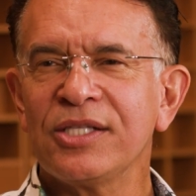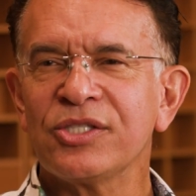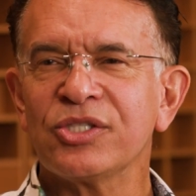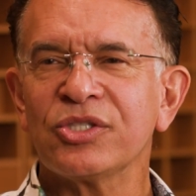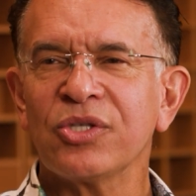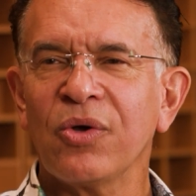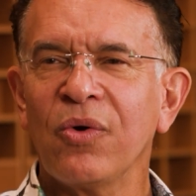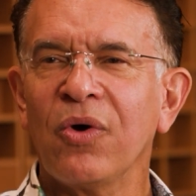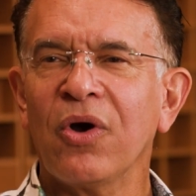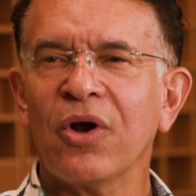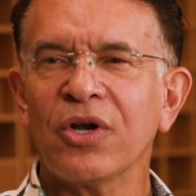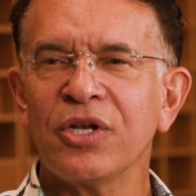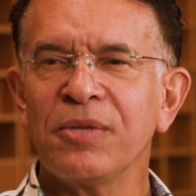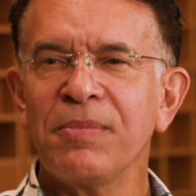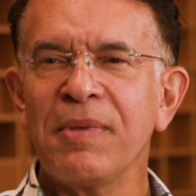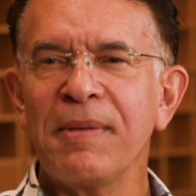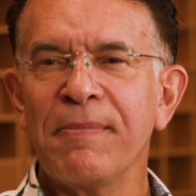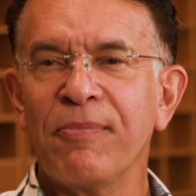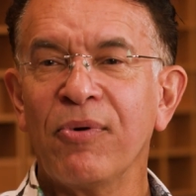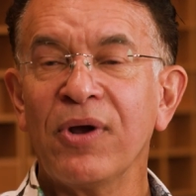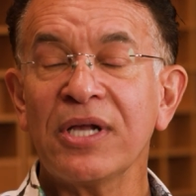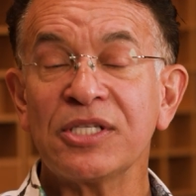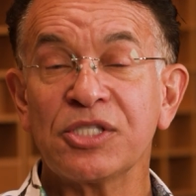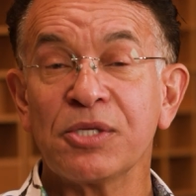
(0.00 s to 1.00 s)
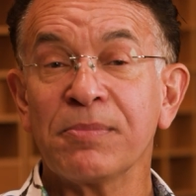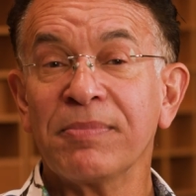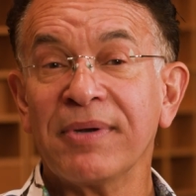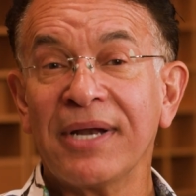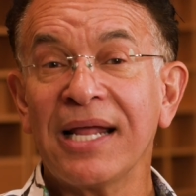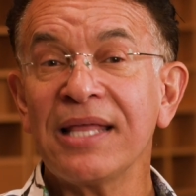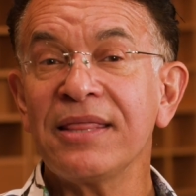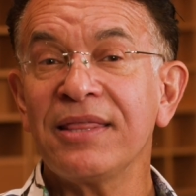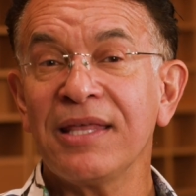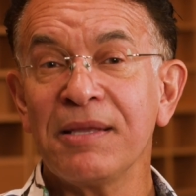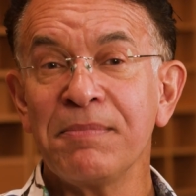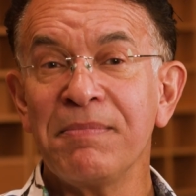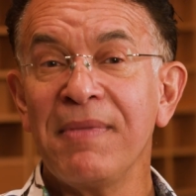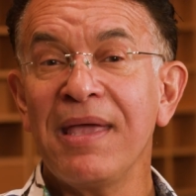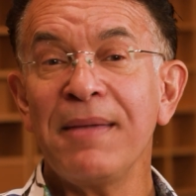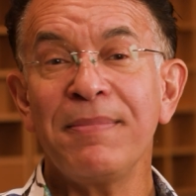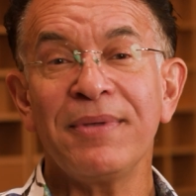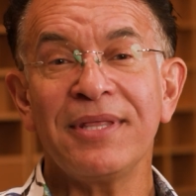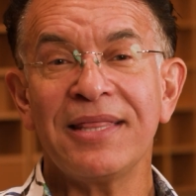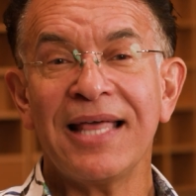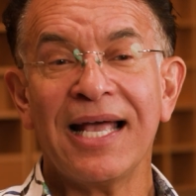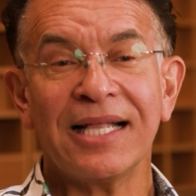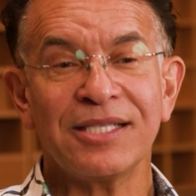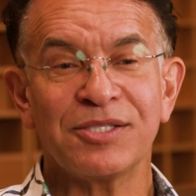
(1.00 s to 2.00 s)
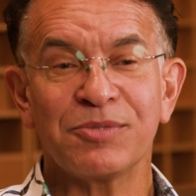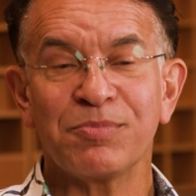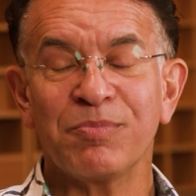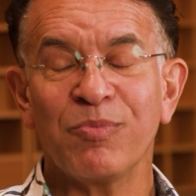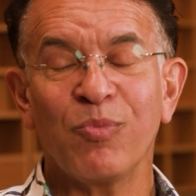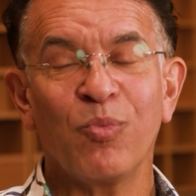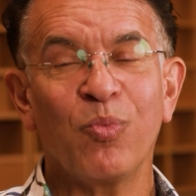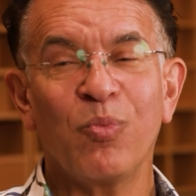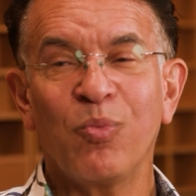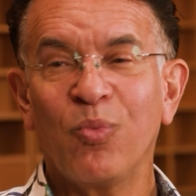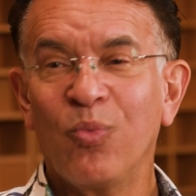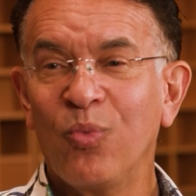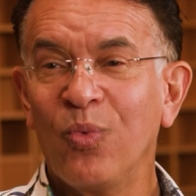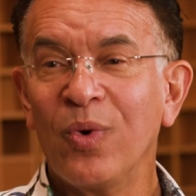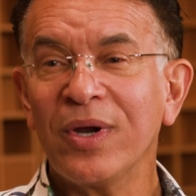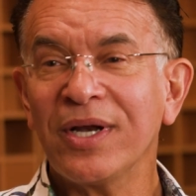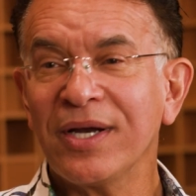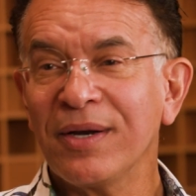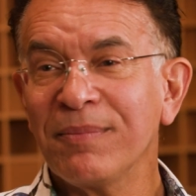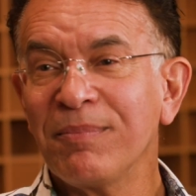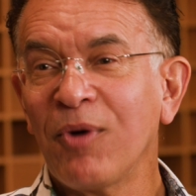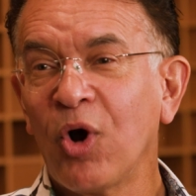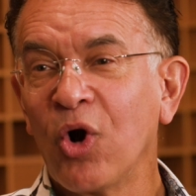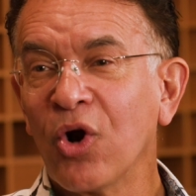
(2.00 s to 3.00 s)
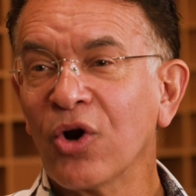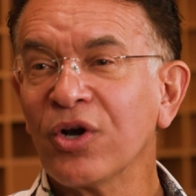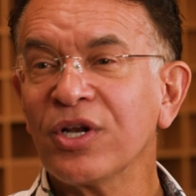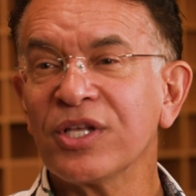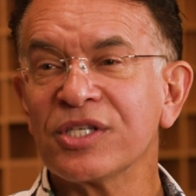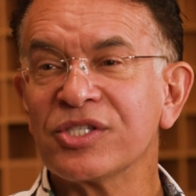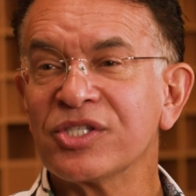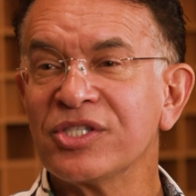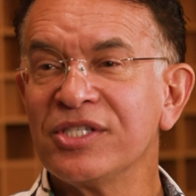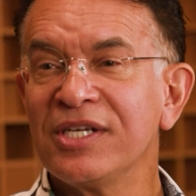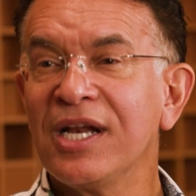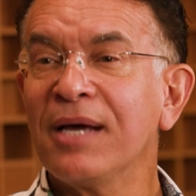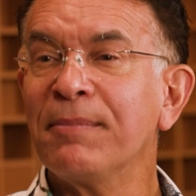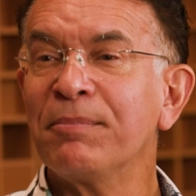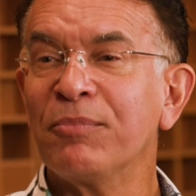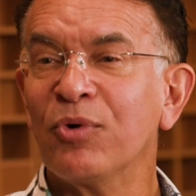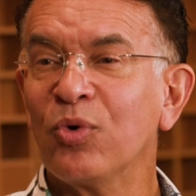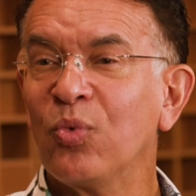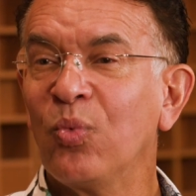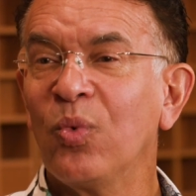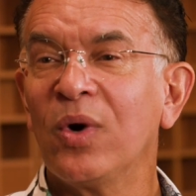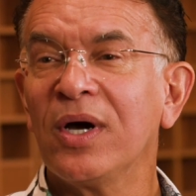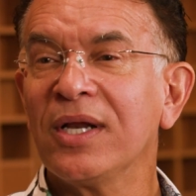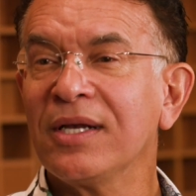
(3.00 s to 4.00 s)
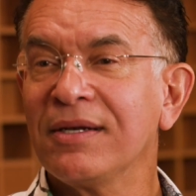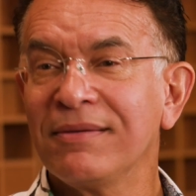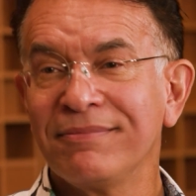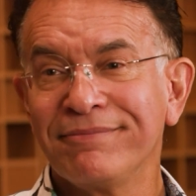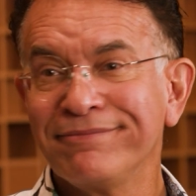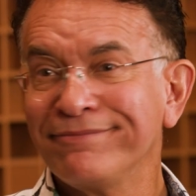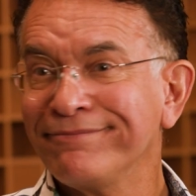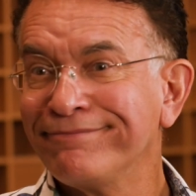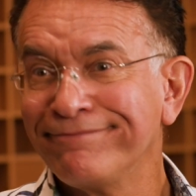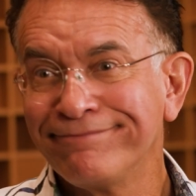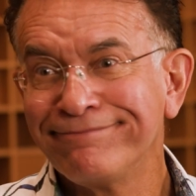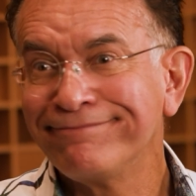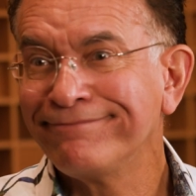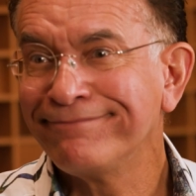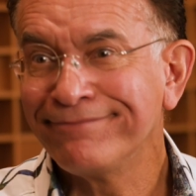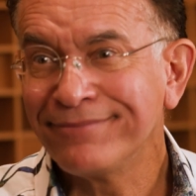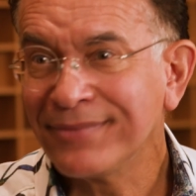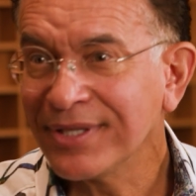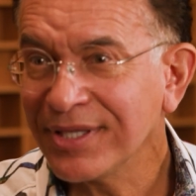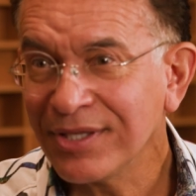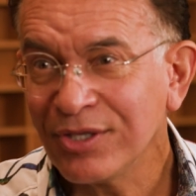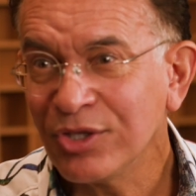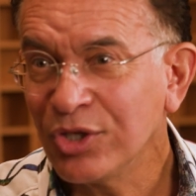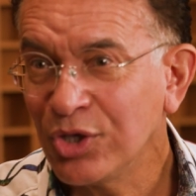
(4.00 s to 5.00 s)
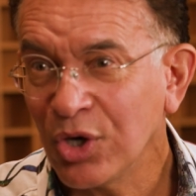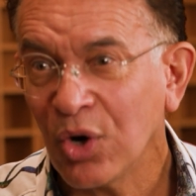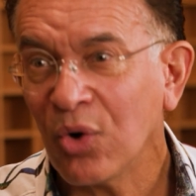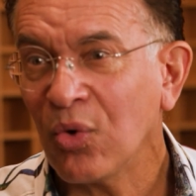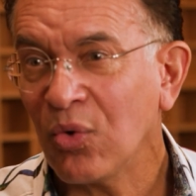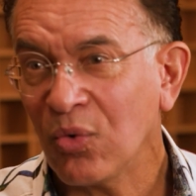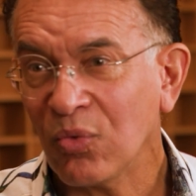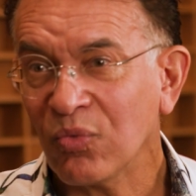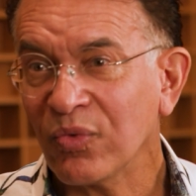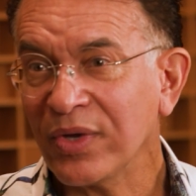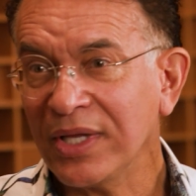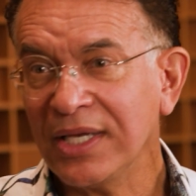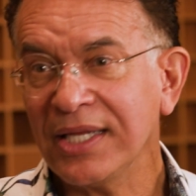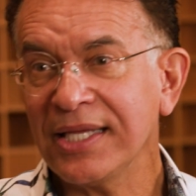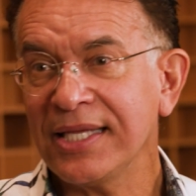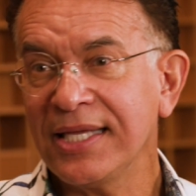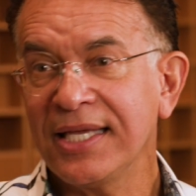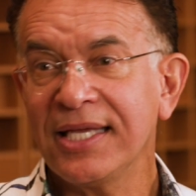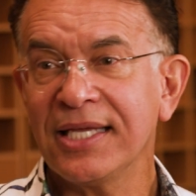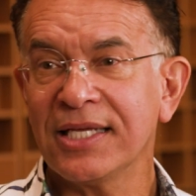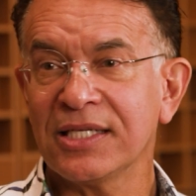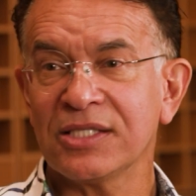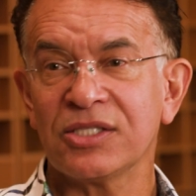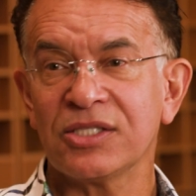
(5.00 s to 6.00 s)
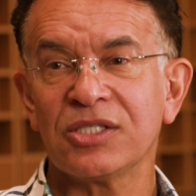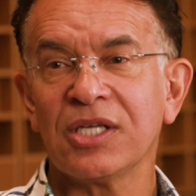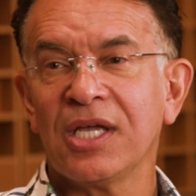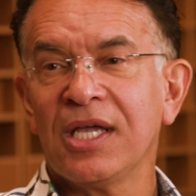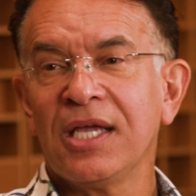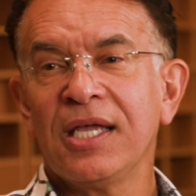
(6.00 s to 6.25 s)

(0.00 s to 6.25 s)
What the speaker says: It's so hard to be present. But I think maybe that's what an artist's number one goal really is.